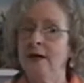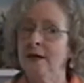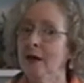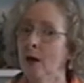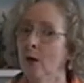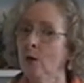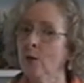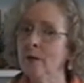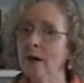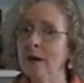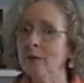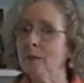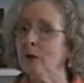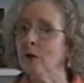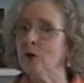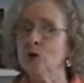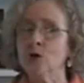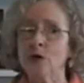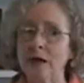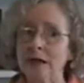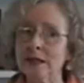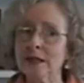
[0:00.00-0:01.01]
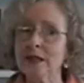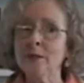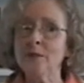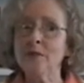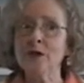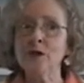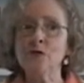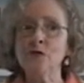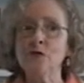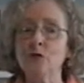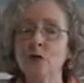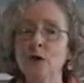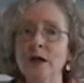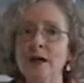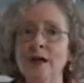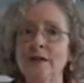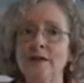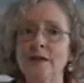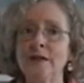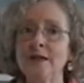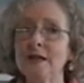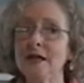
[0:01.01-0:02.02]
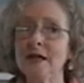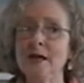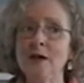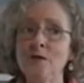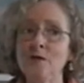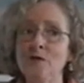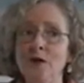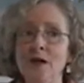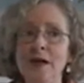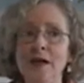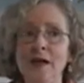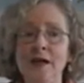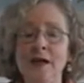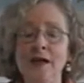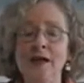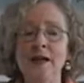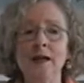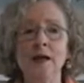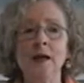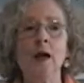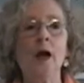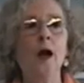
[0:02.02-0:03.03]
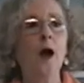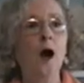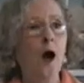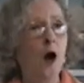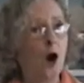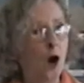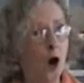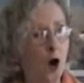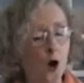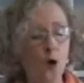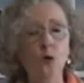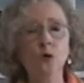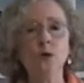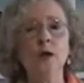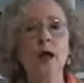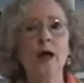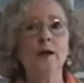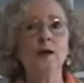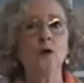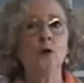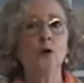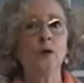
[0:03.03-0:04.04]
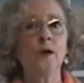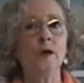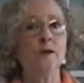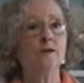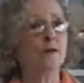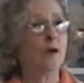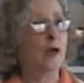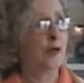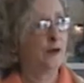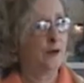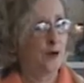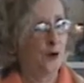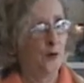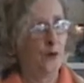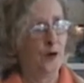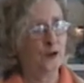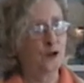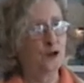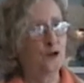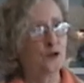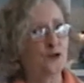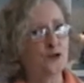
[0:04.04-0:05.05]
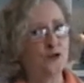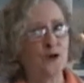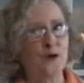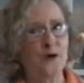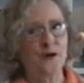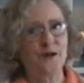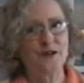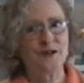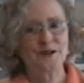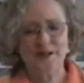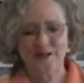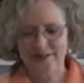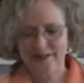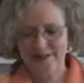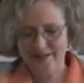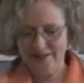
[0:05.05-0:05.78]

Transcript: Now remember, you get something free at the DMV, a whole lot of grief at no extra charge.